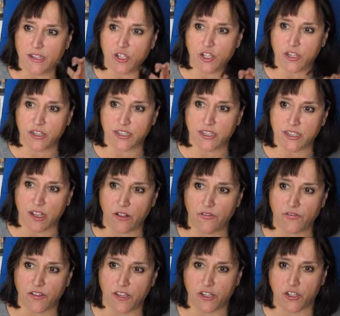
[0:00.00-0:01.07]
took a
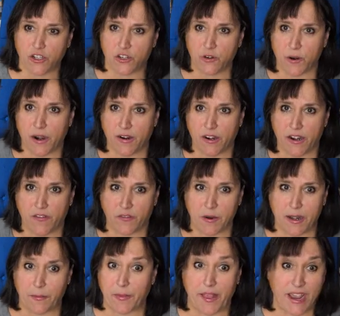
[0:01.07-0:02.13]
selfie and turned around and
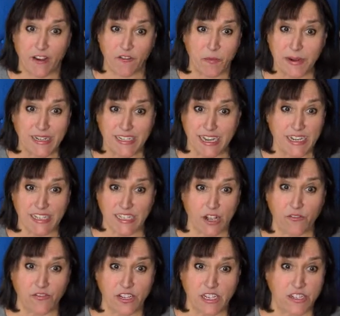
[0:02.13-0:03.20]
everybody, I'm like, everybody take
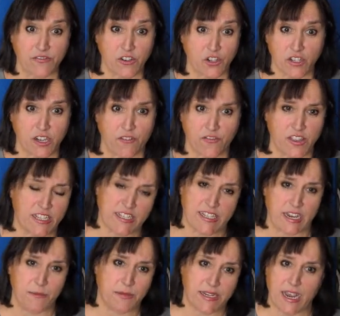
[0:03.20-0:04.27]
selfies of yourself at the
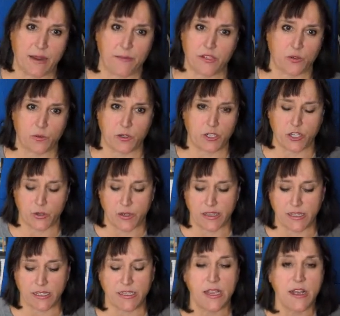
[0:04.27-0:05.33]
same time as we're
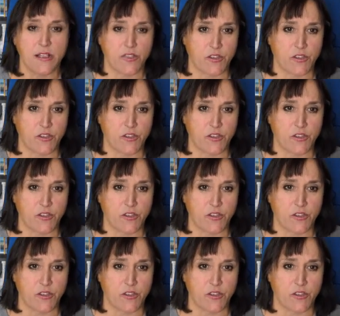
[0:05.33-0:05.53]
doing this.